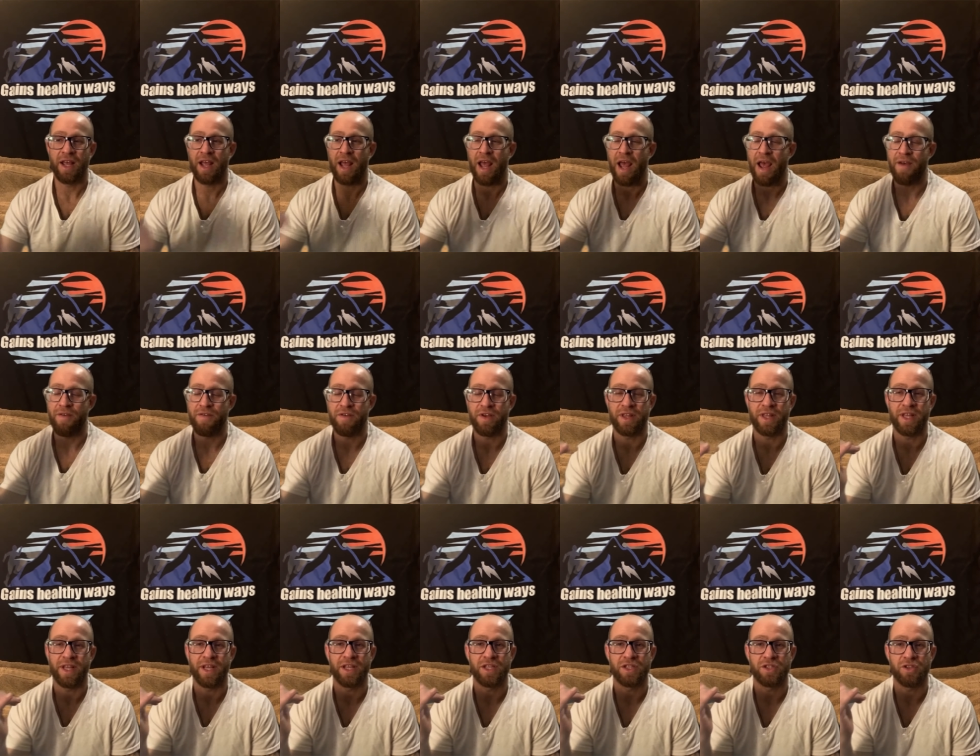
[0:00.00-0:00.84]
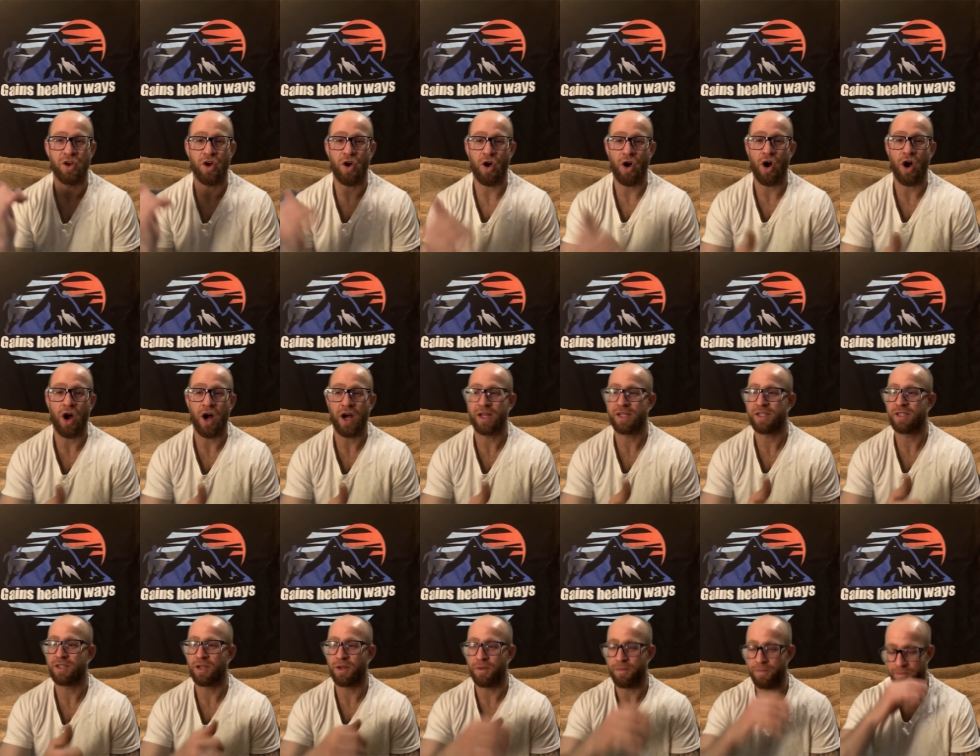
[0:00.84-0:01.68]
Everything is
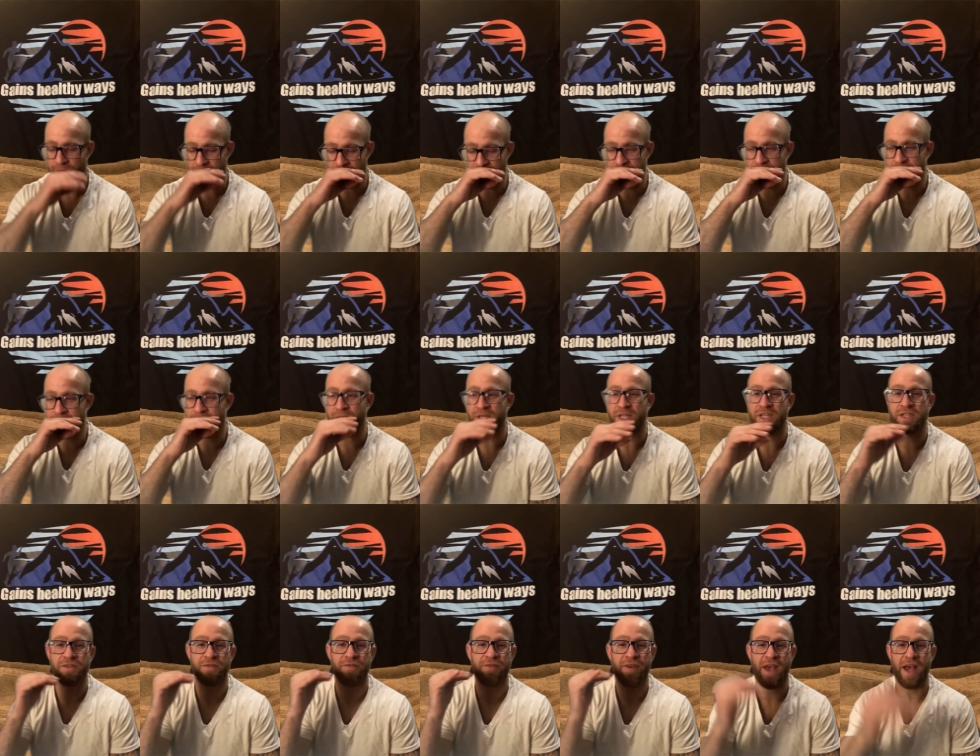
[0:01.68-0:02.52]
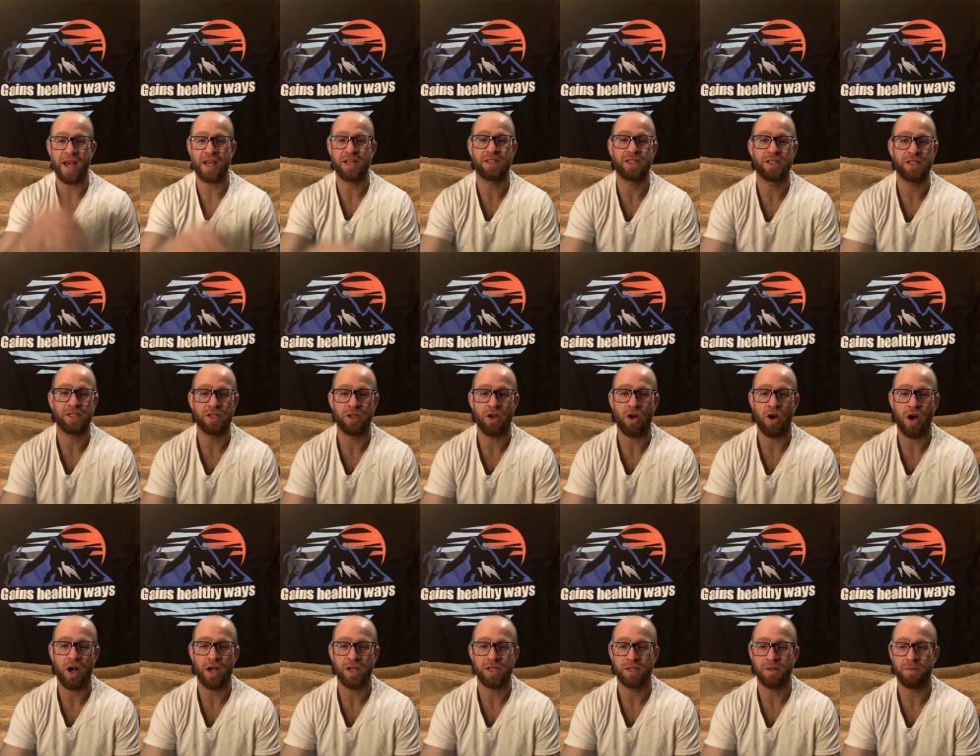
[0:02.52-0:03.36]
awesome. This fast is
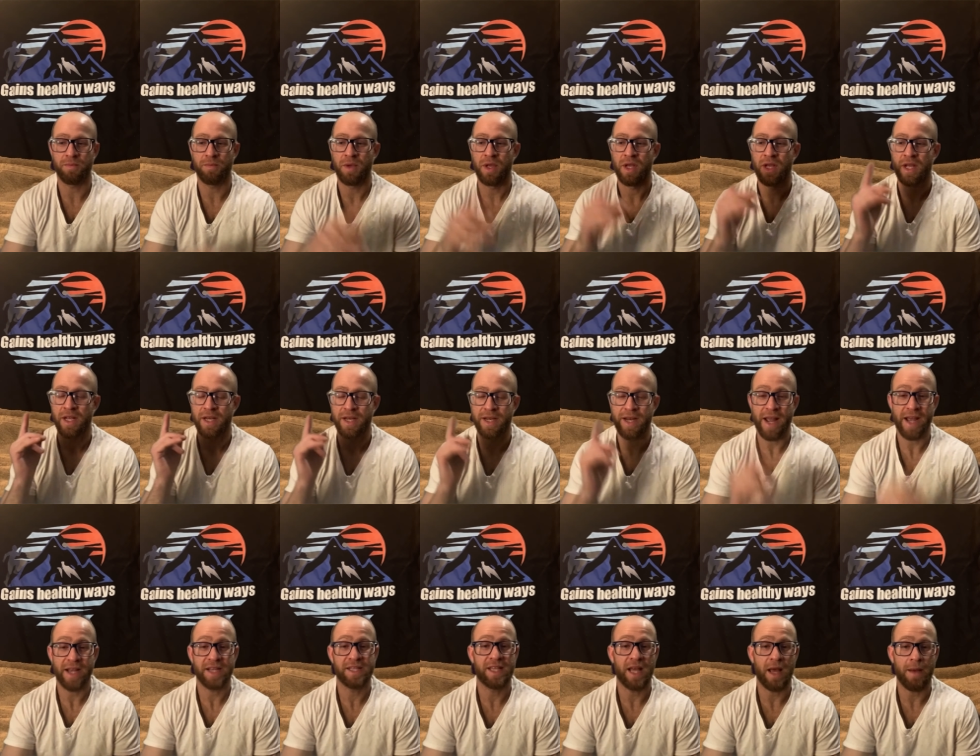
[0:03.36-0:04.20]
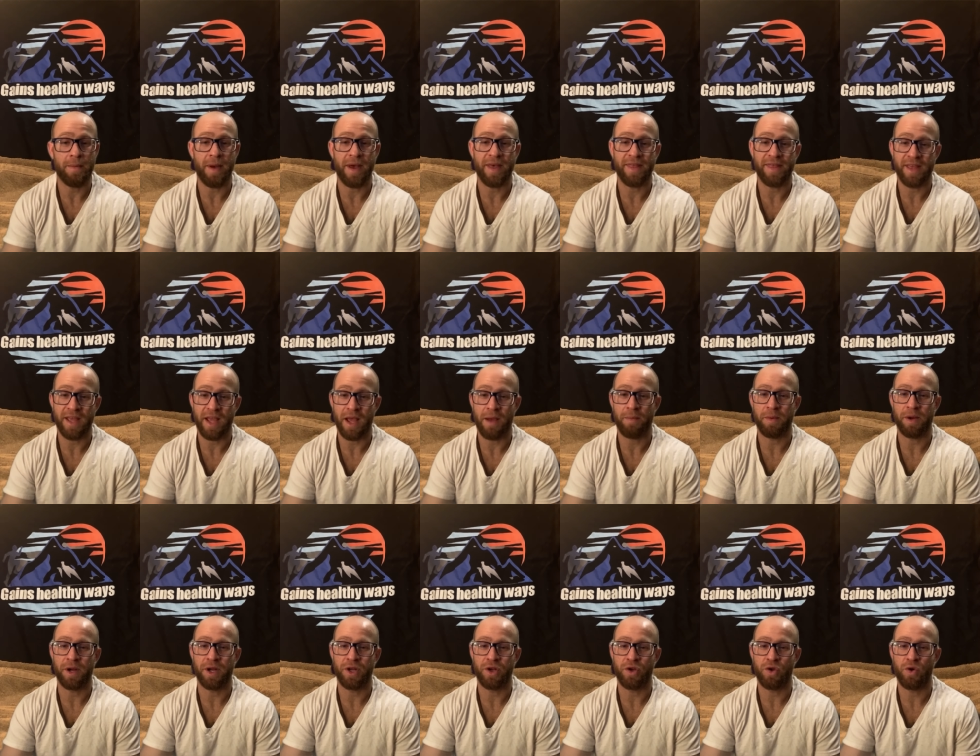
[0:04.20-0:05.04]
awesome. Next time, I think I'm
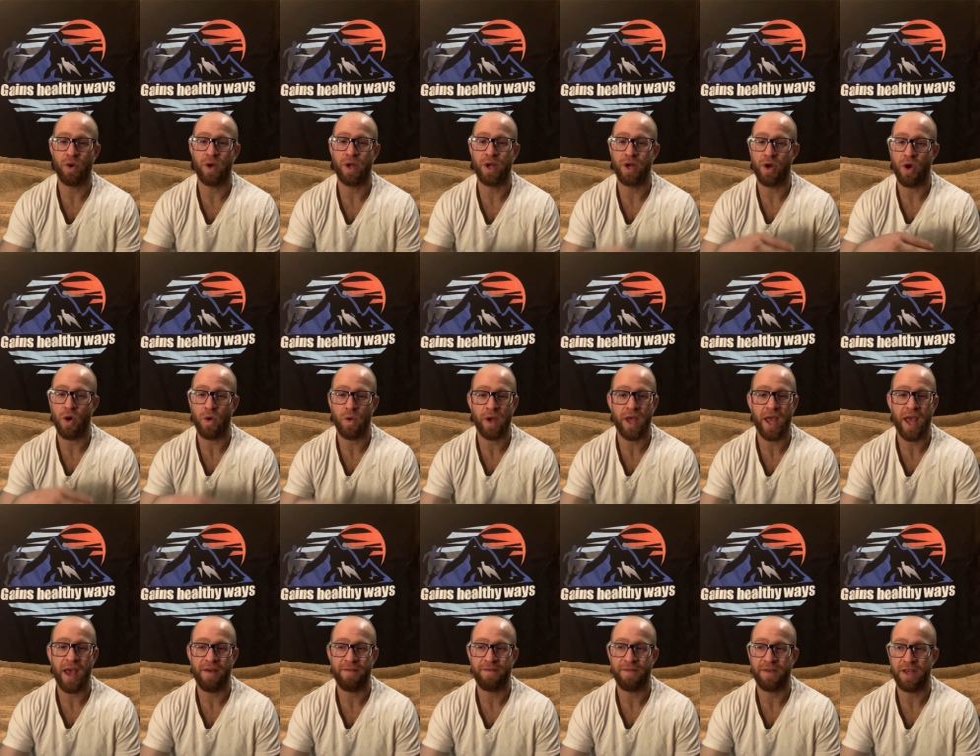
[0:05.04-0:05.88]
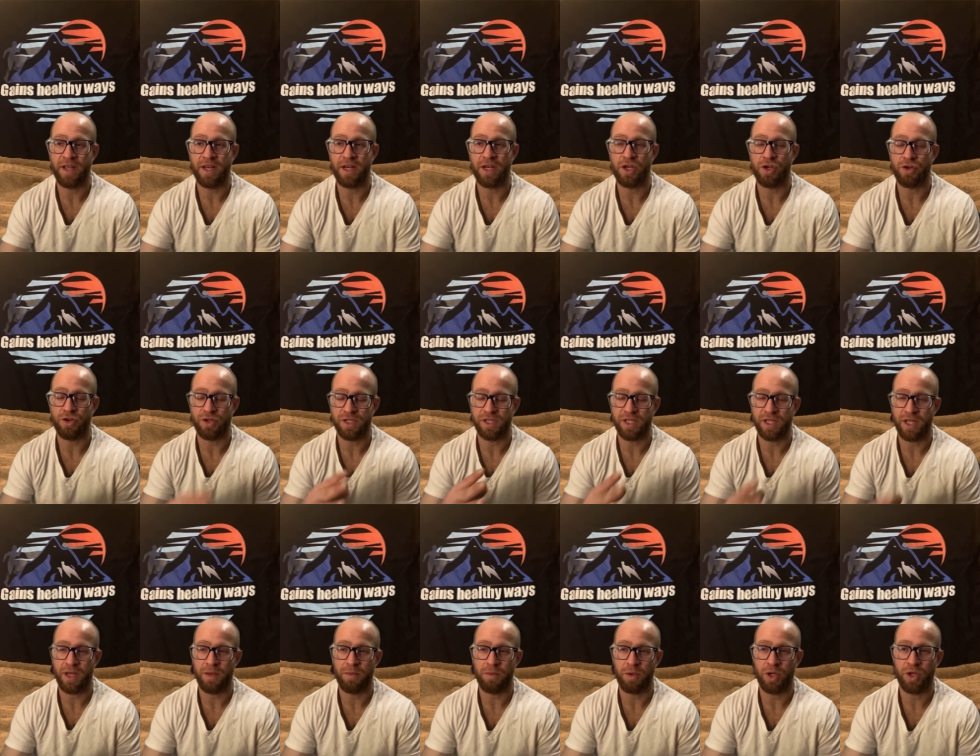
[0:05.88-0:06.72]
going to do it no caffeine. You're still
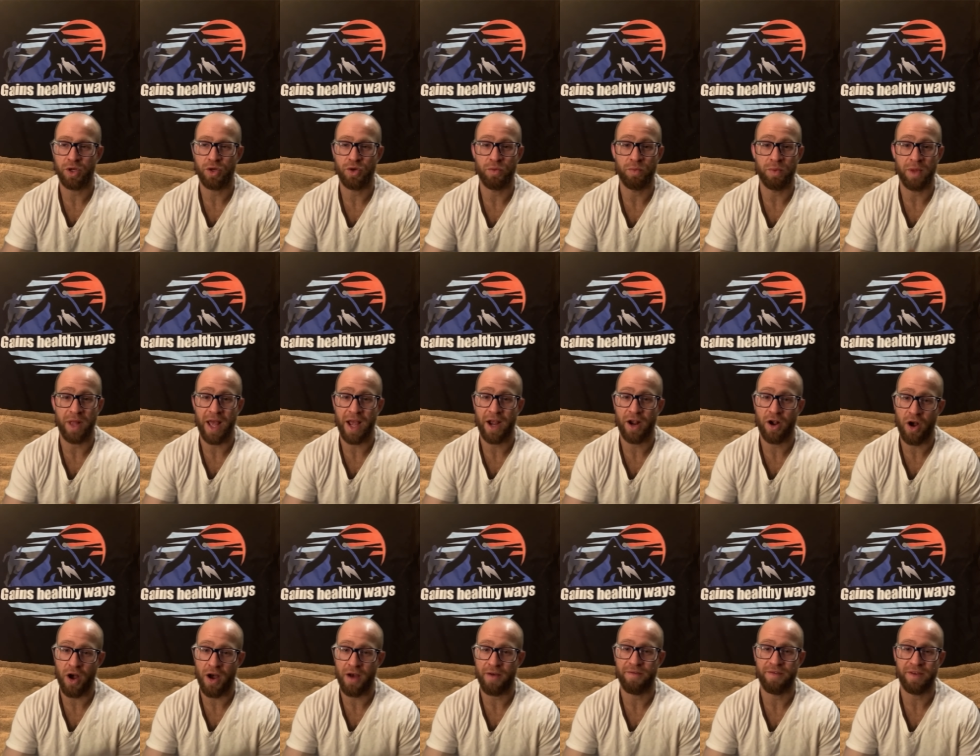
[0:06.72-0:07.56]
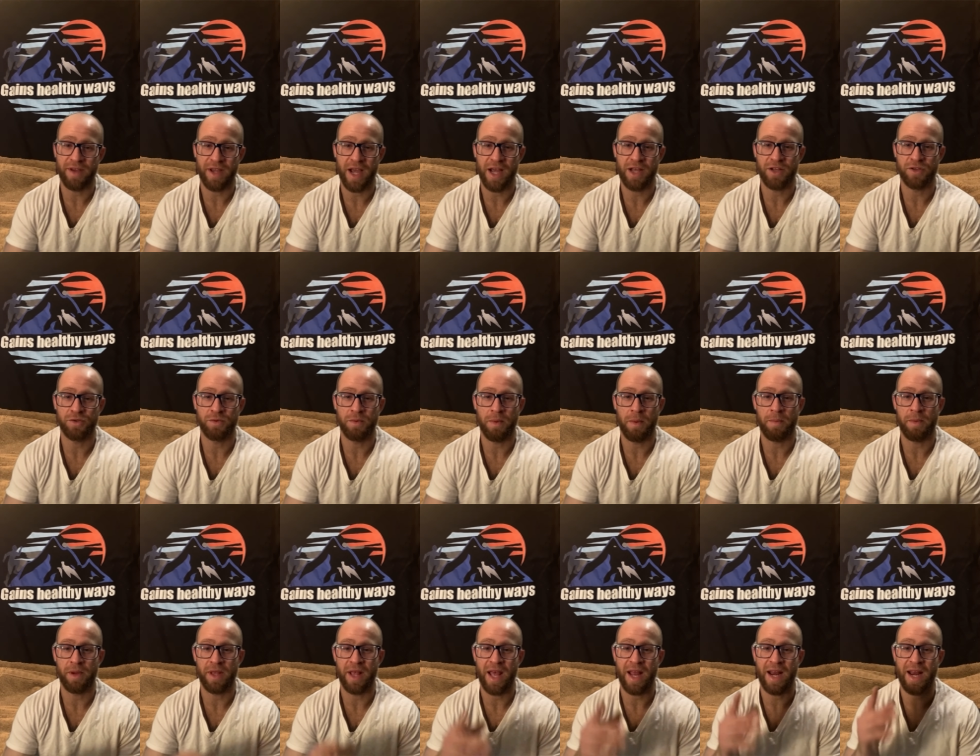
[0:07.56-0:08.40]
able to do black coffee, guys.
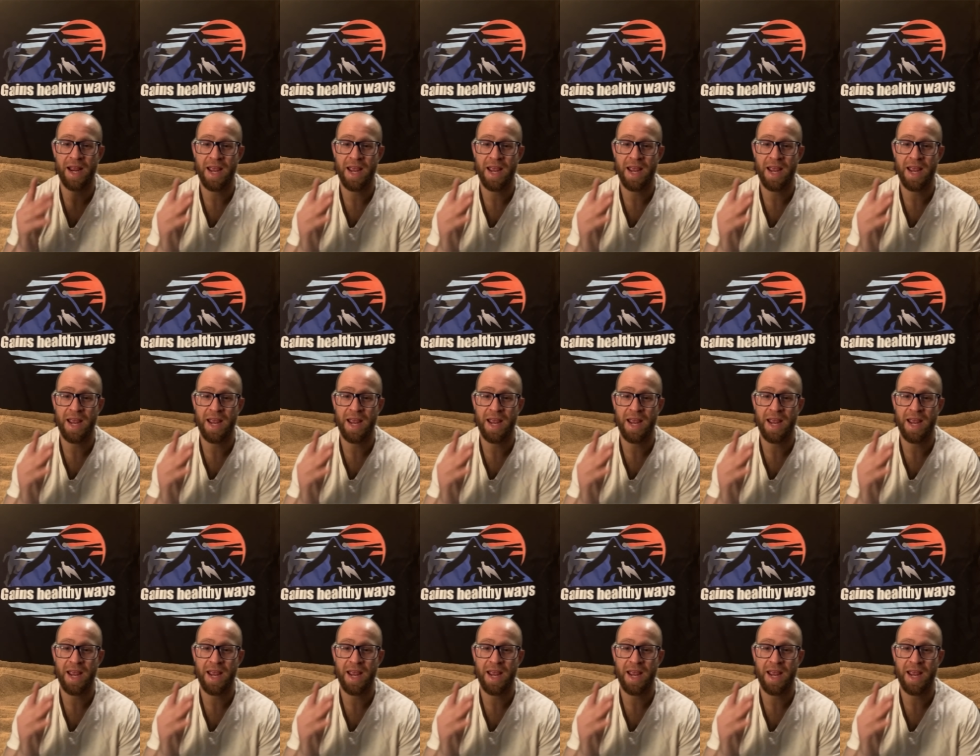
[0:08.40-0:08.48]
Remember that.